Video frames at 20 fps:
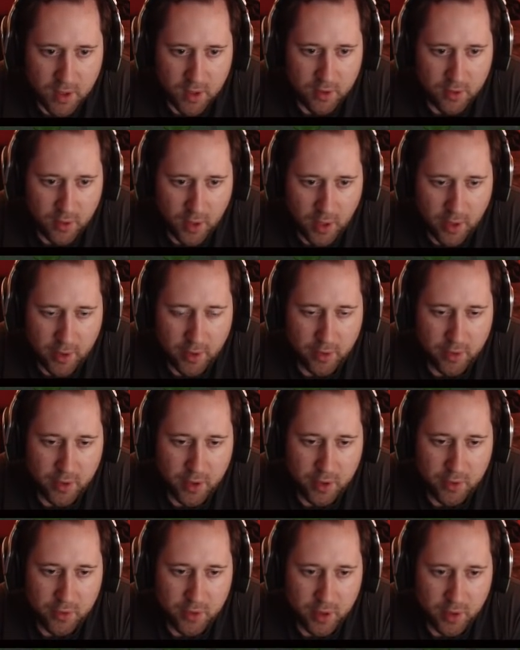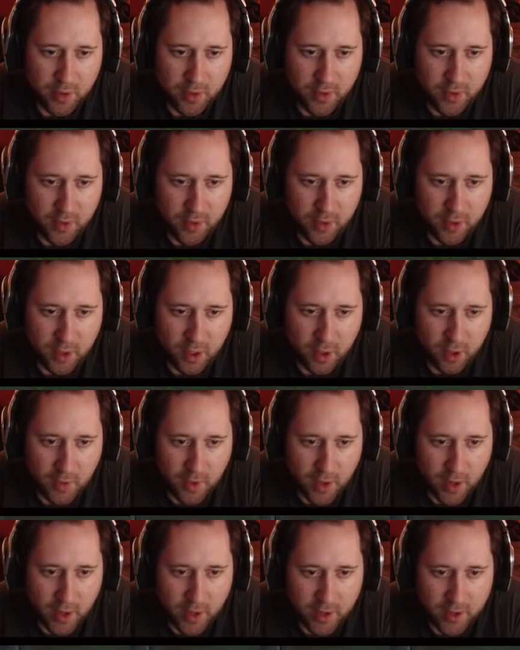So those kind of things can go in
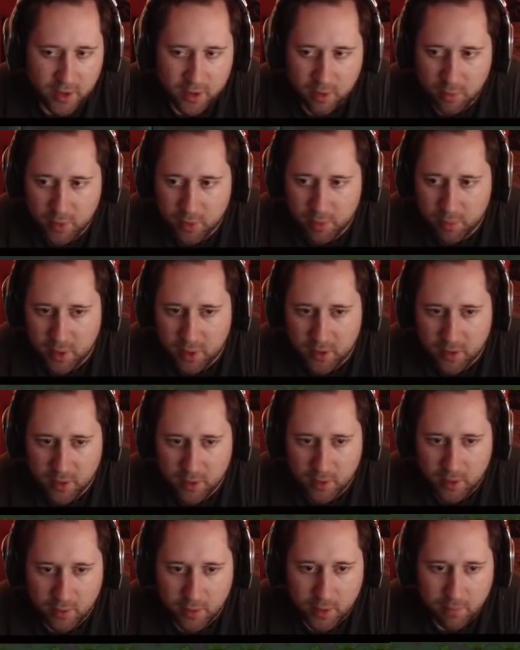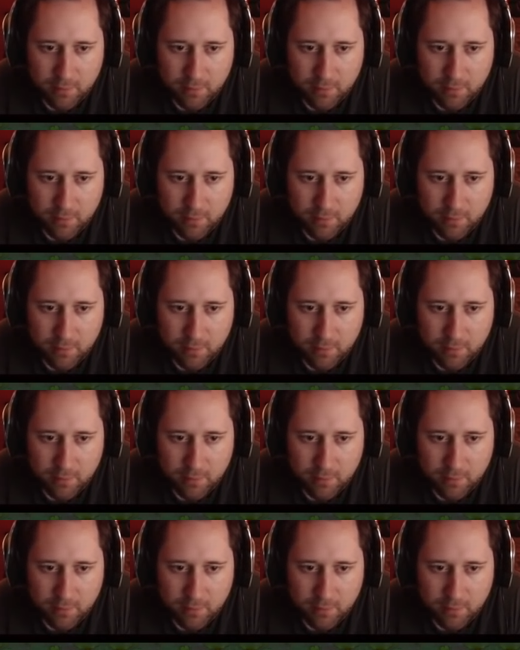there. Items, basically, right?